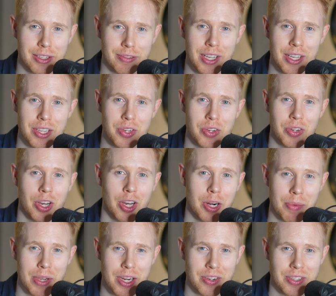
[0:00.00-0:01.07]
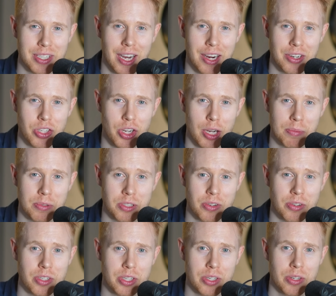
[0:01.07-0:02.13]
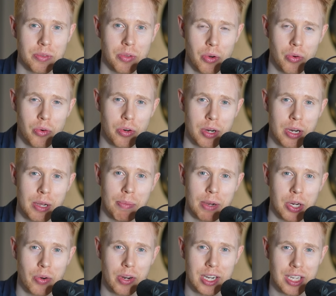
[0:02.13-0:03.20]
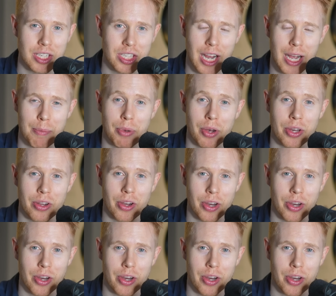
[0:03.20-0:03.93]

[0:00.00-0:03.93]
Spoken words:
you can automate your entire job search, or by creating a chatbot on a